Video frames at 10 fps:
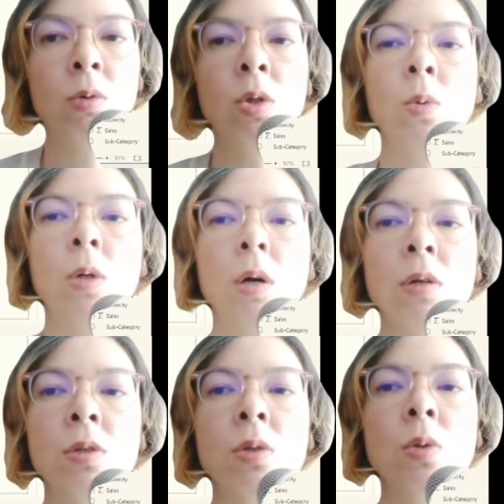you will
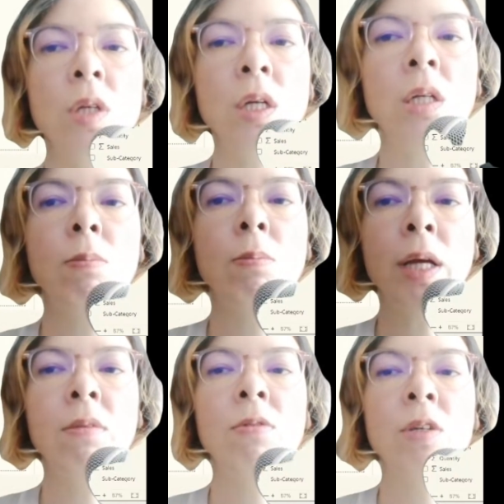also see the
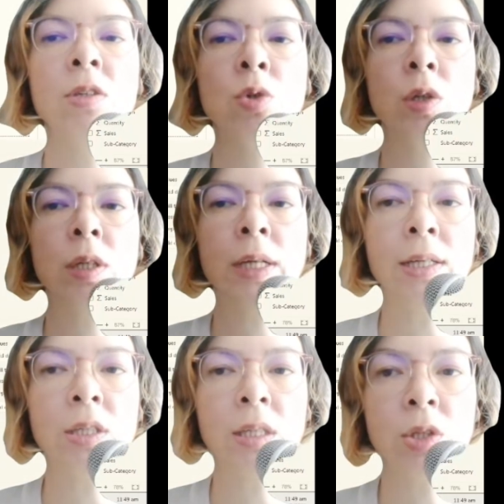main
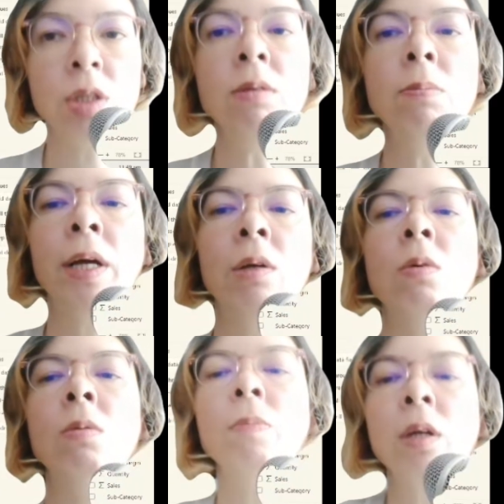visualization panel.